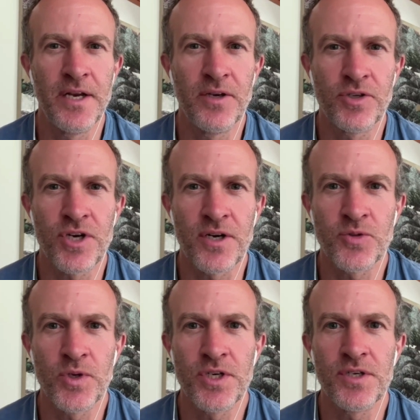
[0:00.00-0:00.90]
behind hill
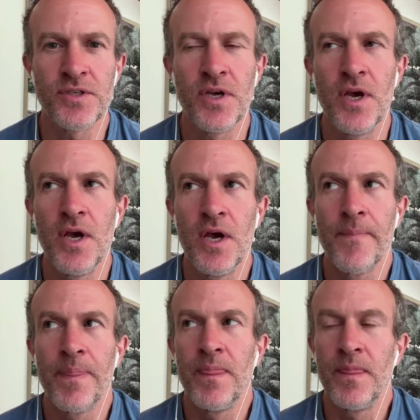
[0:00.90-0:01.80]
charts, which is
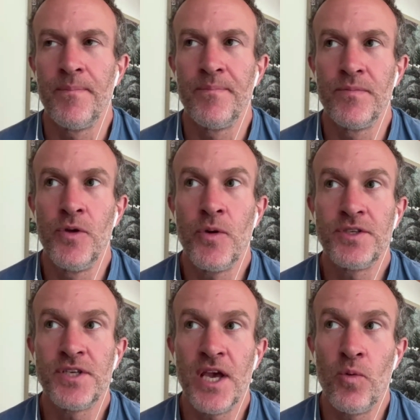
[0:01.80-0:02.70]
you
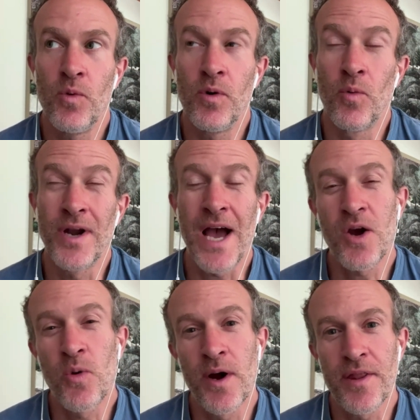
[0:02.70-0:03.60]
could say we're
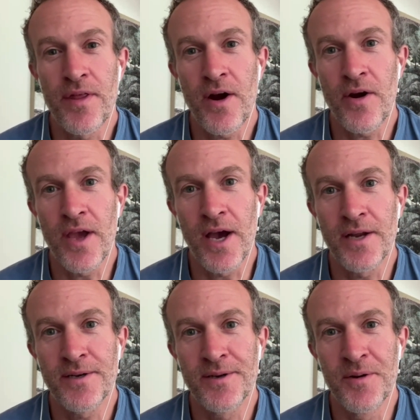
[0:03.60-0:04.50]
not quite there
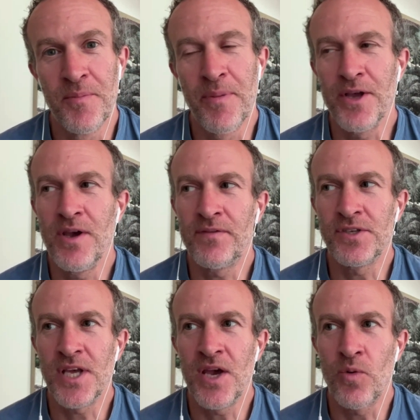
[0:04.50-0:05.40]
yet, but you have
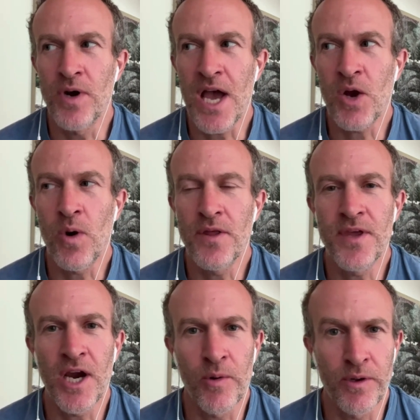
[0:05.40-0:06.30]
to say we're not quite
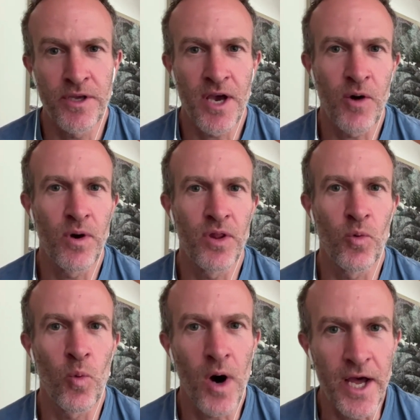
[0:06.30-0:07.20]
there yet with
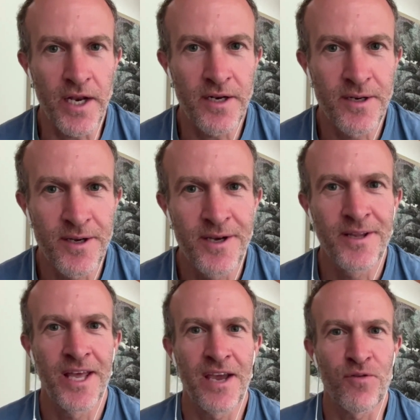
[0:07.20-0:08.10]
what?
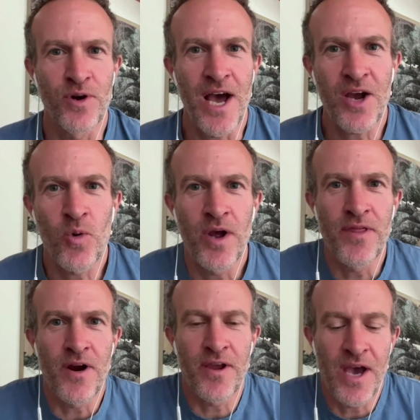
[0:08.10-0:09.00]
Like if we're not
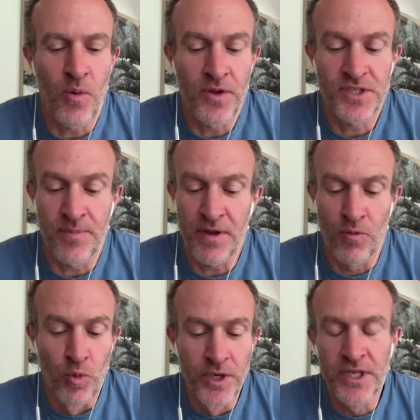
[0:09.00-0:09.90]
quite there yet with
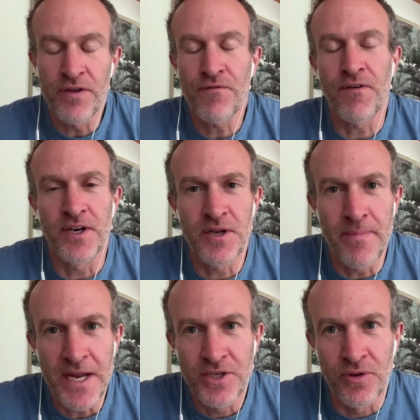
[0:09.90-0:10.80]
something really
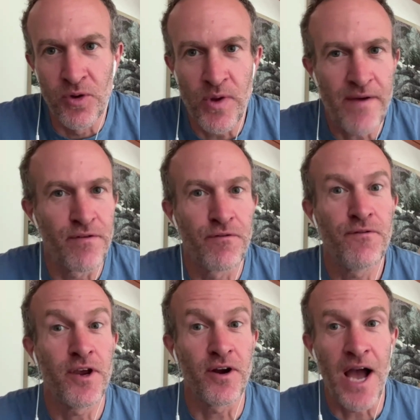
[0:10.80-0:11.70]
fundamental that we haven't
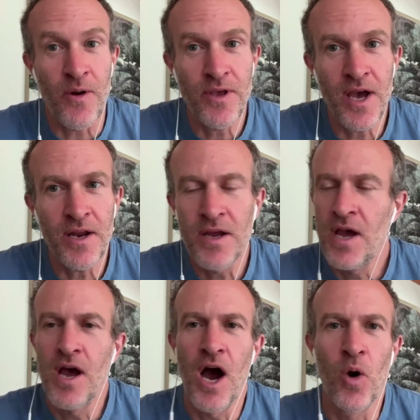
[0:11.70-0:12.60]
figured out yet,
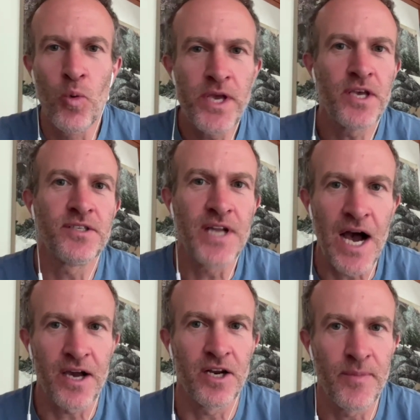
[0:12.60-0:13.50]
a week is
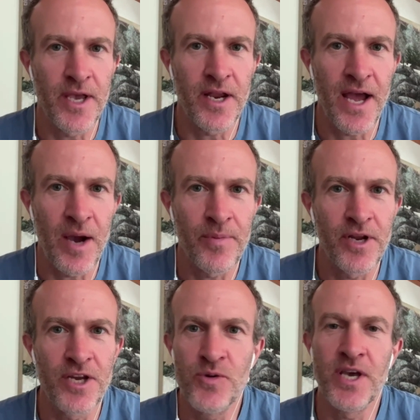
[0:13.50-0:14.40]
not going to make it
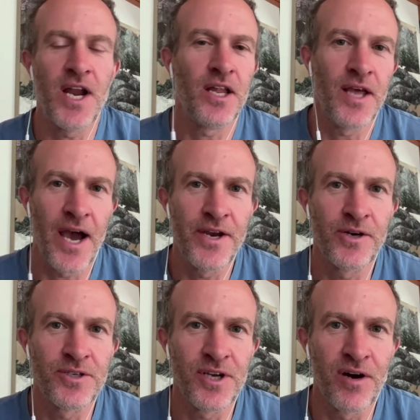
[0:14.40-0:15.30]
happen. And you cannot lie to
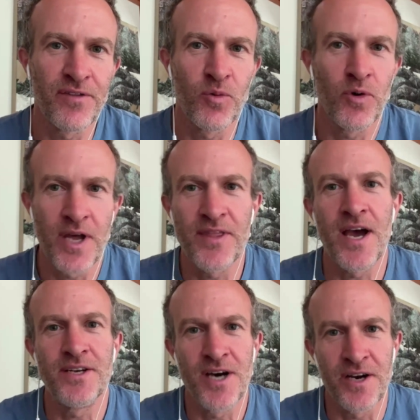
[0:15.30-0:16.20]
yourself that we'll get
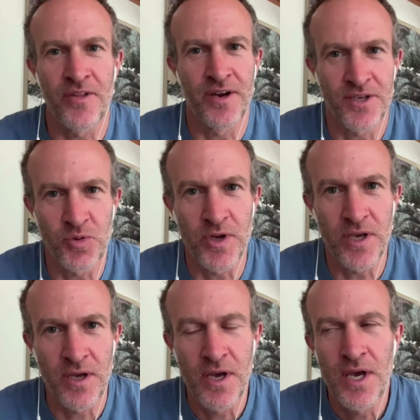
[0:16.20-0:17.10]
that done in the next
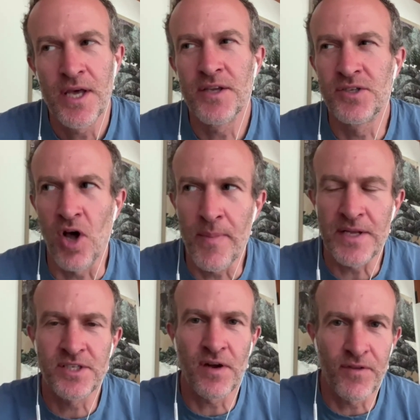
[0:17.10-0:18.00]
week. This is all
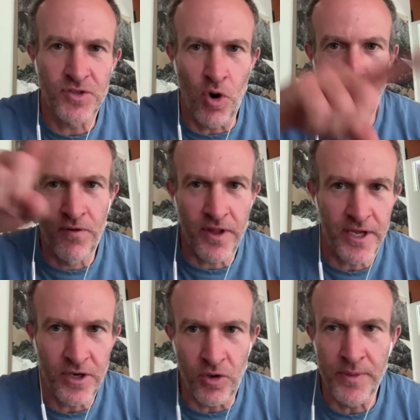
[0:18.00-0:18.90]
about stuff that's over the
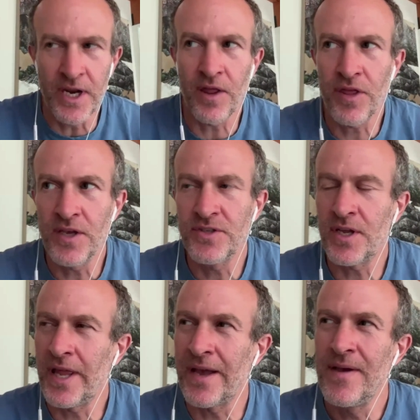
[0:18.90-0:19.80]
hill, meaning things
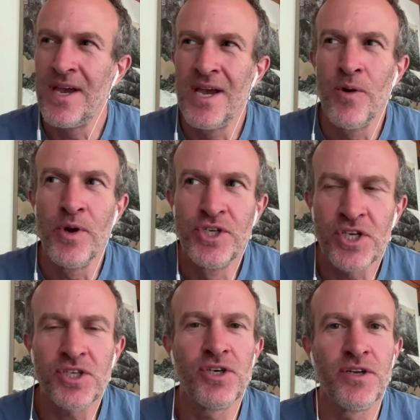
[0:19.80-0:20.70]
that like we
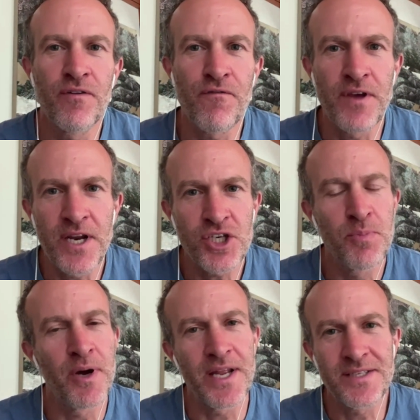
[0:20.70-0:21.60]
just couldn't
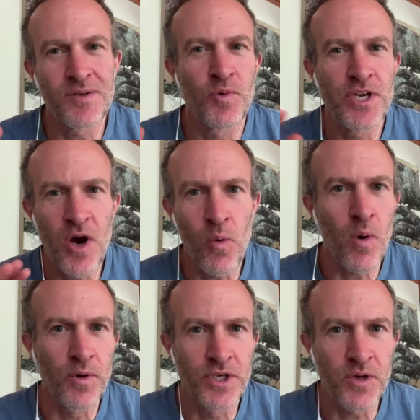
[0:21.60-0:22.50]
finish, but we know
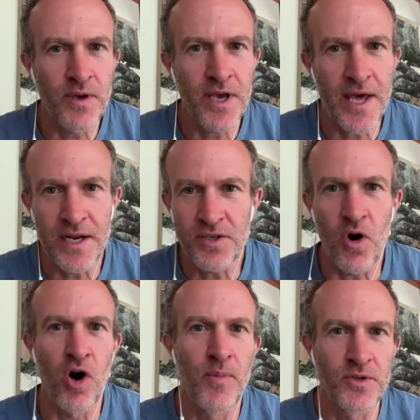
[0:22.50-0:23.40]
what we're doing and it's
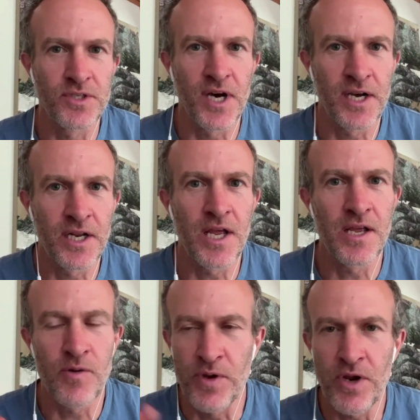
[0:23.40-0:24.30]
almost done.
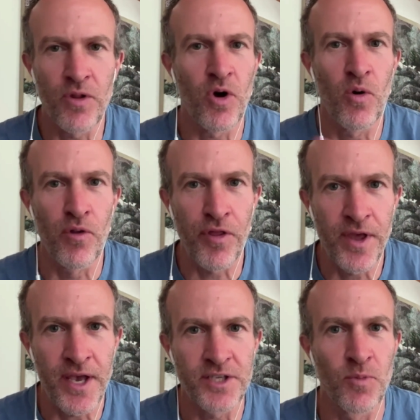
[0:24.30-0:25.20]
We know the whole
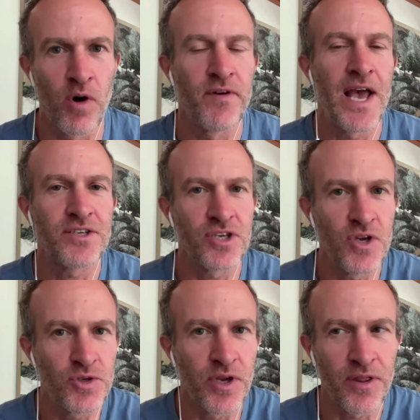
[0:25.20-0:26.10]
thing. It's more of an
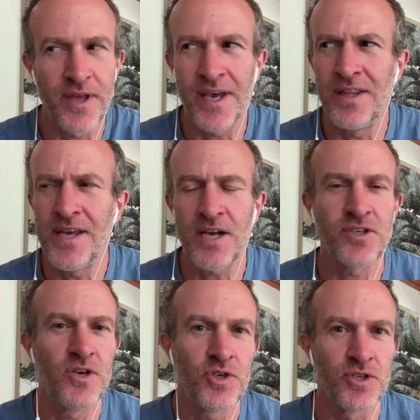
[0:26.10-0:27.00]
execution thing and the
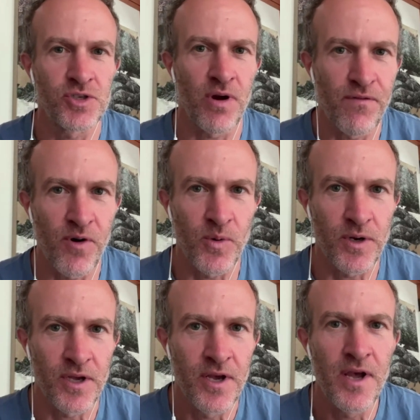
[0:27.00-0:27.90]
execution is
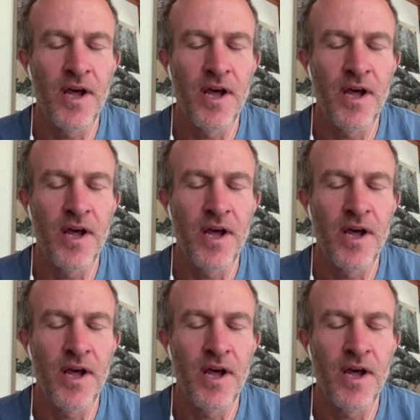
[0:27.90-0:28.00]
straightforward.